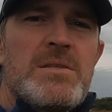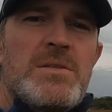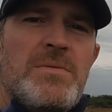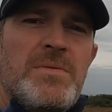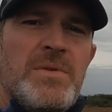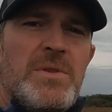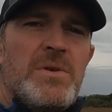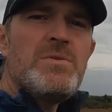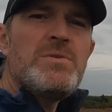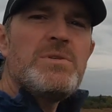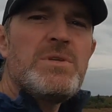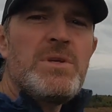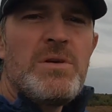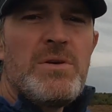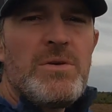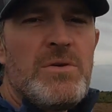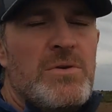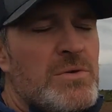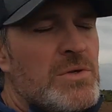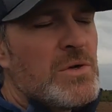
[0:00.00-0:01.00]
So for those of
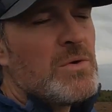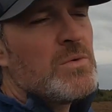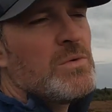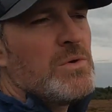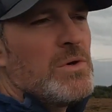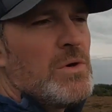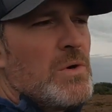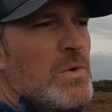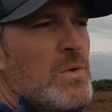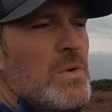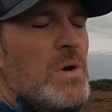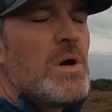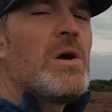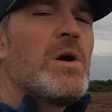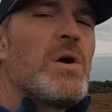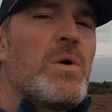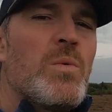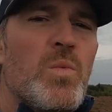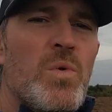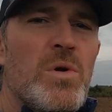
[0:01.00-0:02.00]
you who don't know,
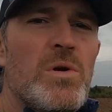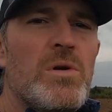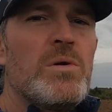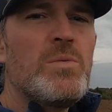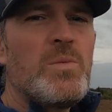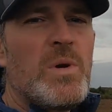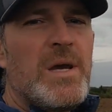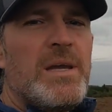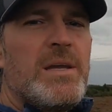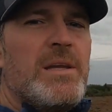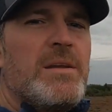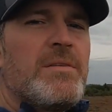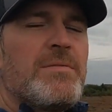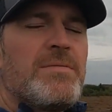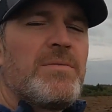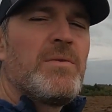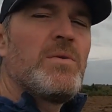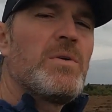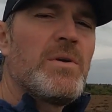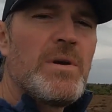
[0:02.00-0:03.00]
Worldwide
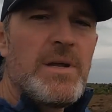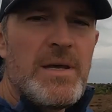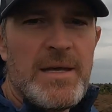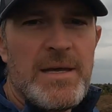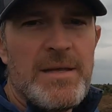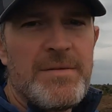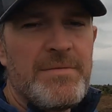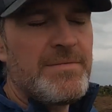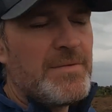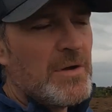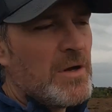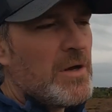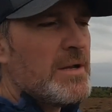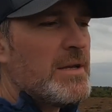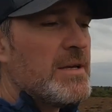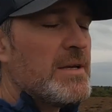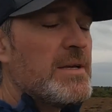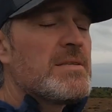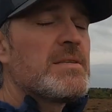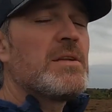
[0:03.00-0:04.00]
Flora and
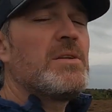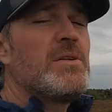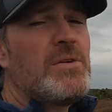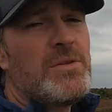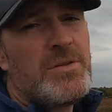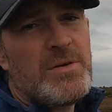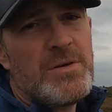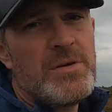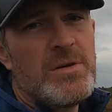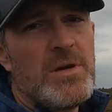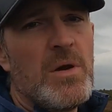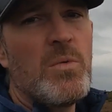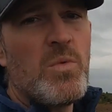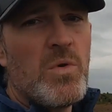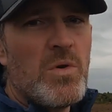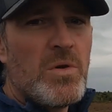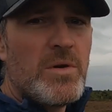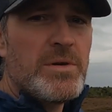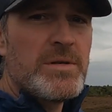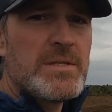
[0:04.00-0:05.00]
Fauna is another
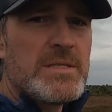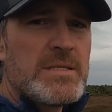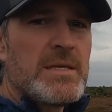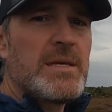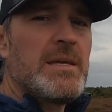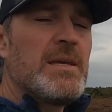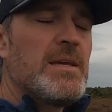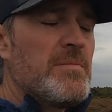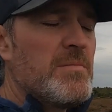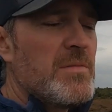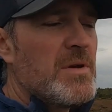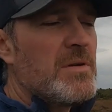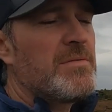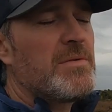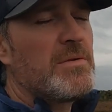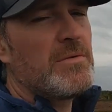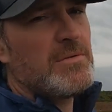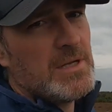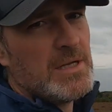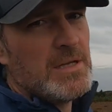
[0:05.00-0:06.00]
award scheme
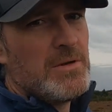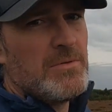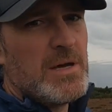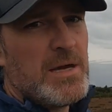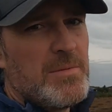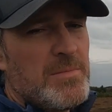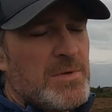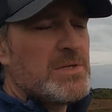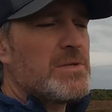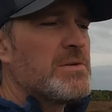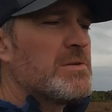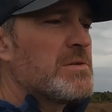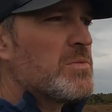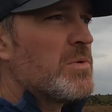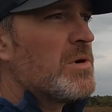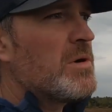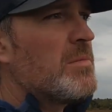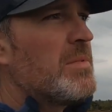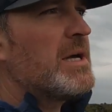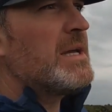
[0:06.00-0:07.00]
for radio
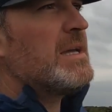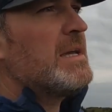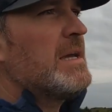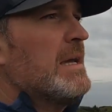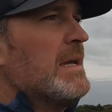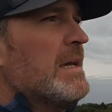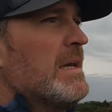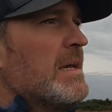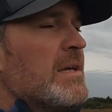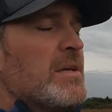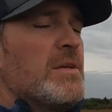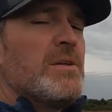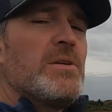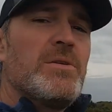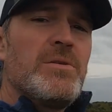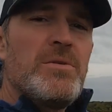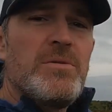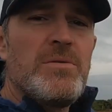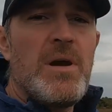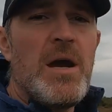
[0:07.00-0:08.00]
amateurs whereby
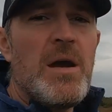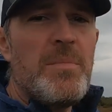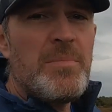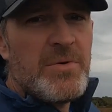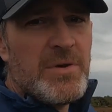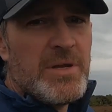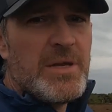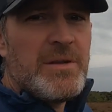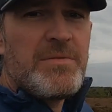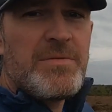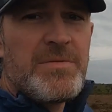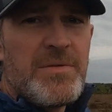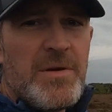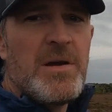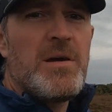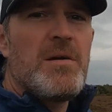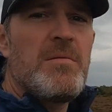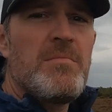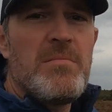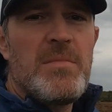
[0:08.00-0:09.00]
you operate
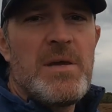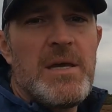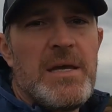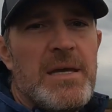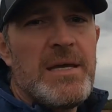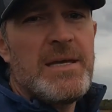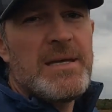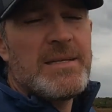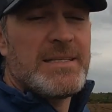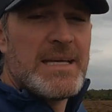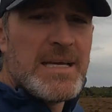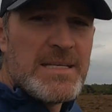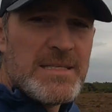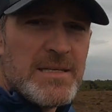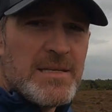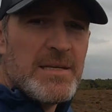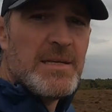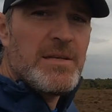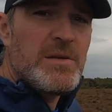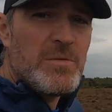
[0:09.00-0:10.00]
from
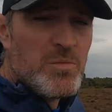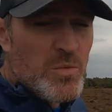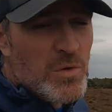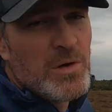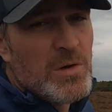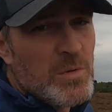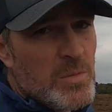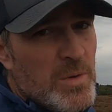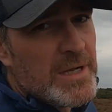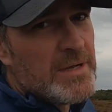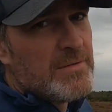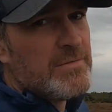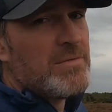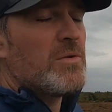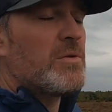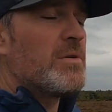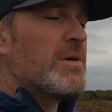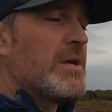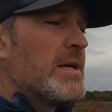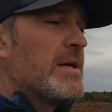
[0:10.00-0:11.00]
designated Worldwide
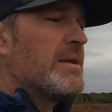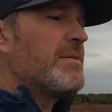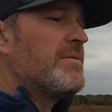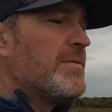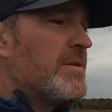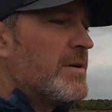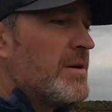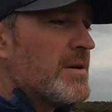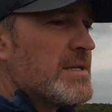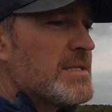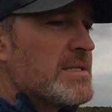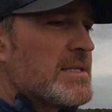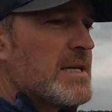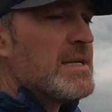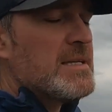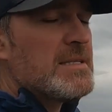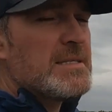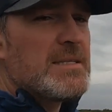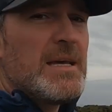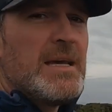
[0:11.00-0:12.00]
Flora and Fauna
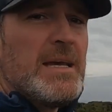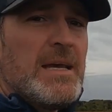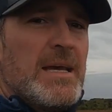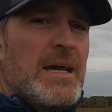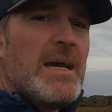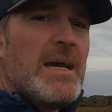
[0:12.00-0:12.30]
sites,